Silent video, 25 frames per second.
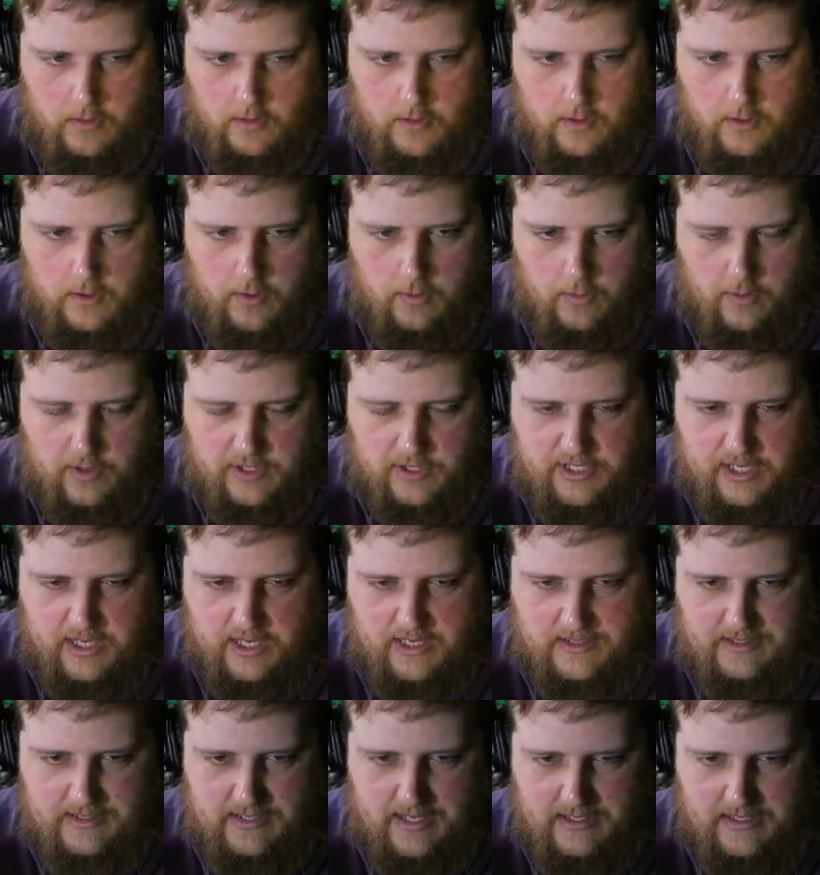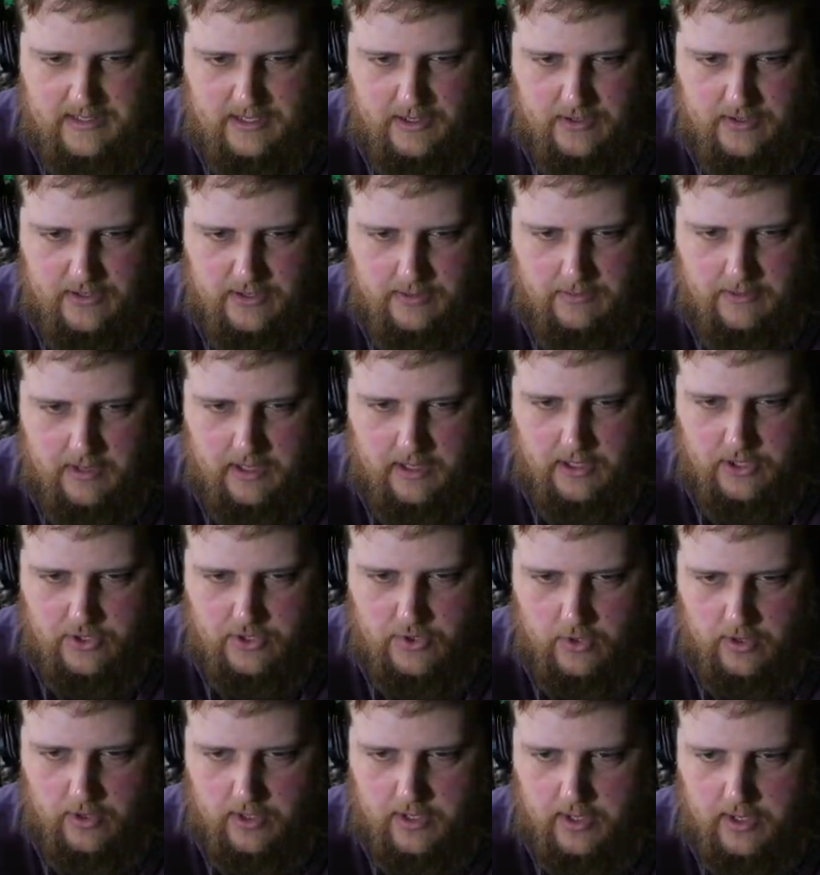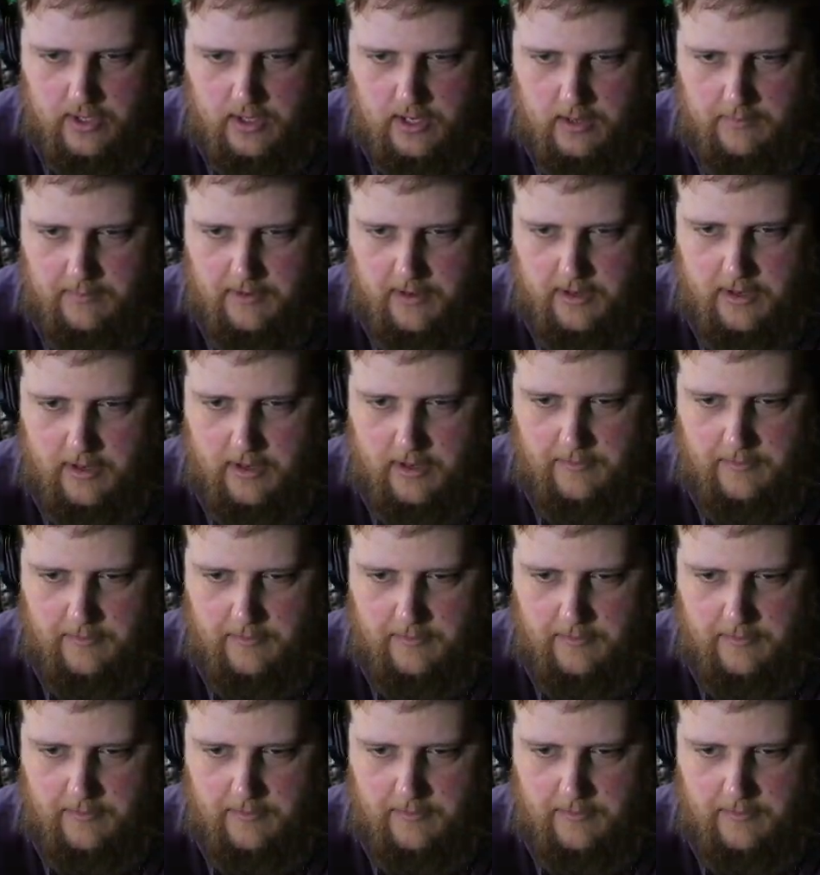Which, it says there's some kind of shortcut coming up.